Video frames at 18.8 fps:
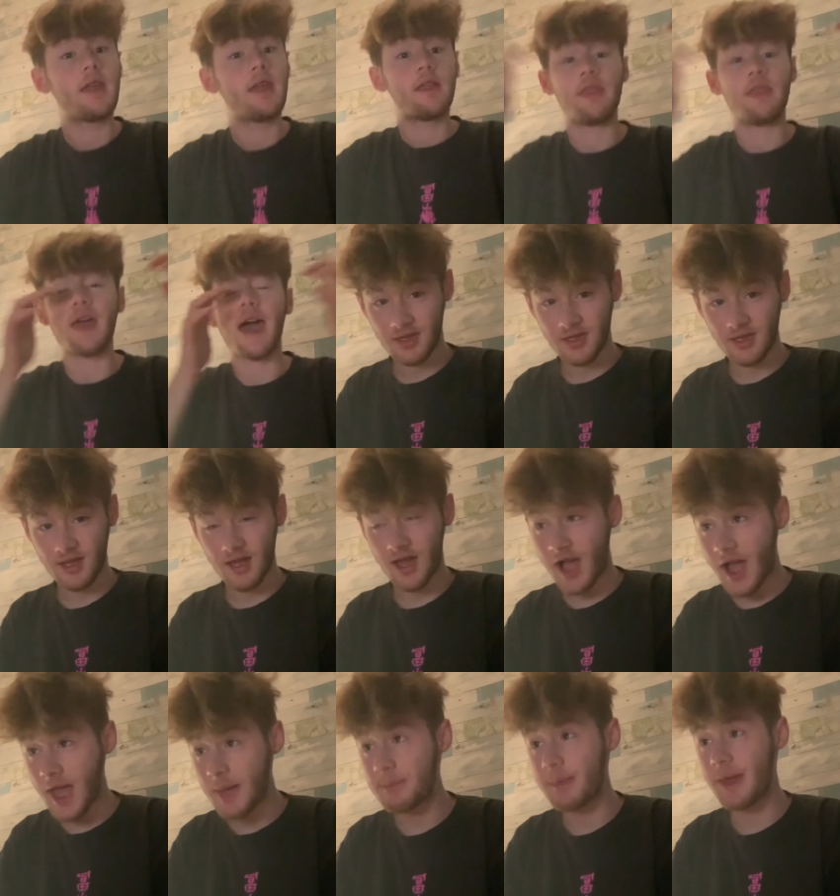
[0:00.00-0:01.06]
that
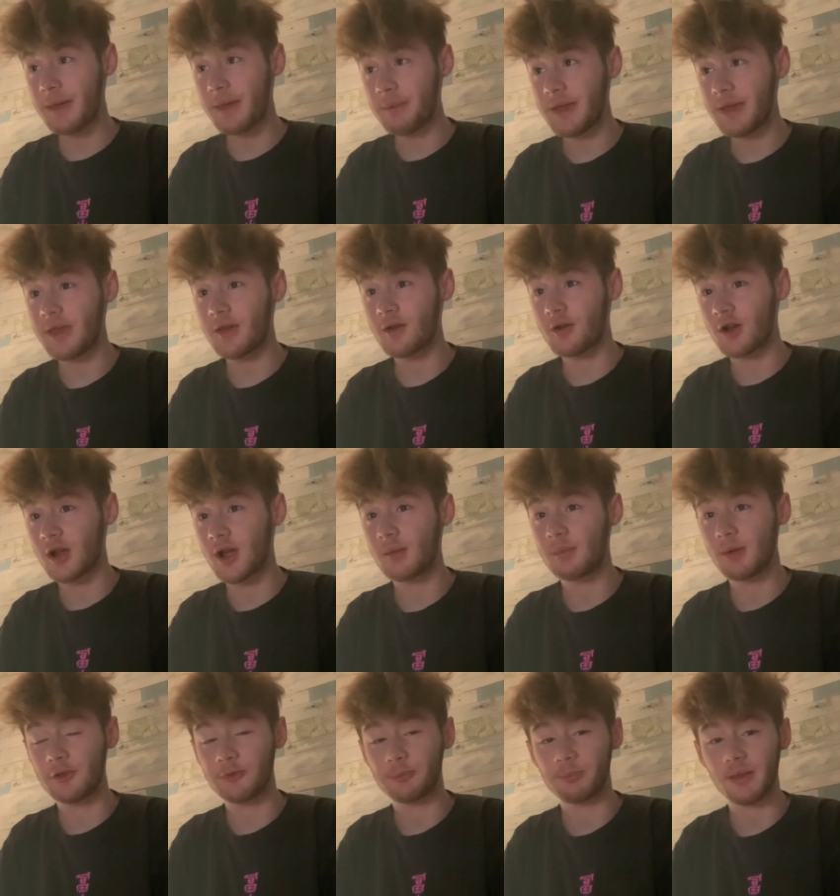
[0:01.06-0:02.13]
I may be or I
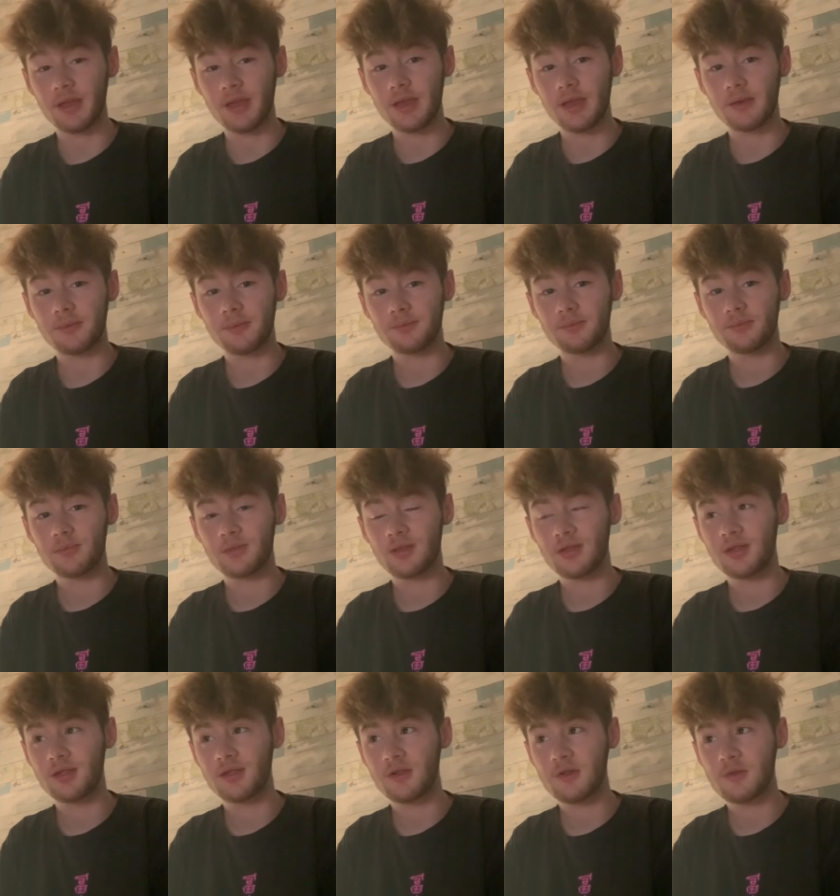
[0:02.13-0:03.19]
must be
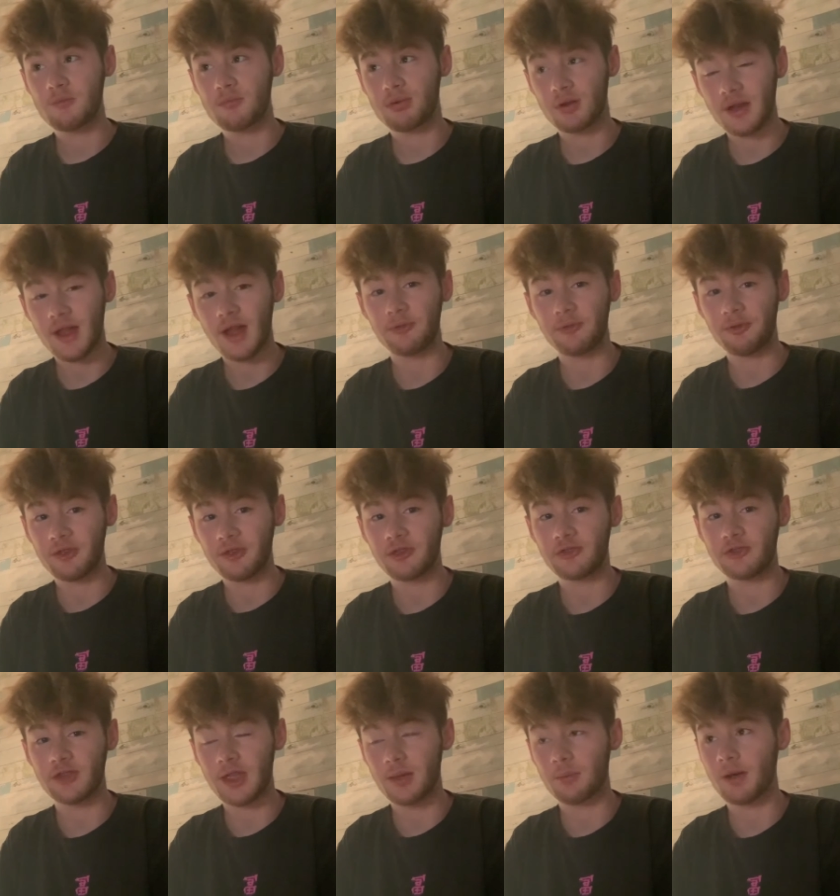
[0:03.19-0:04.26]
pronouncing his
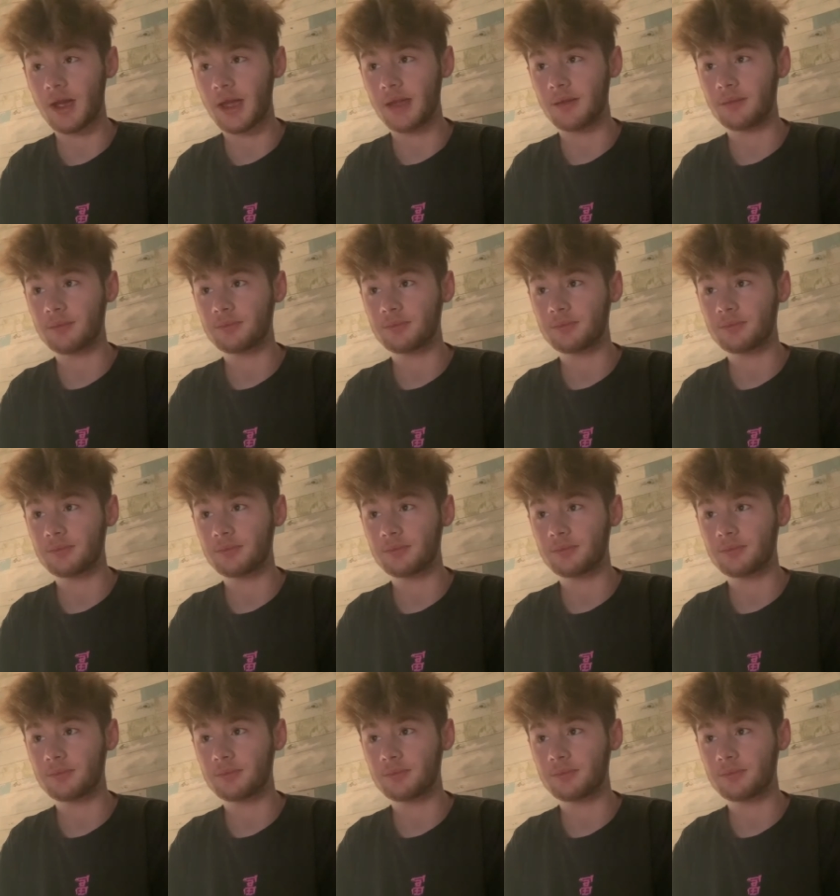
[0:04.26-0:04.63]
name right.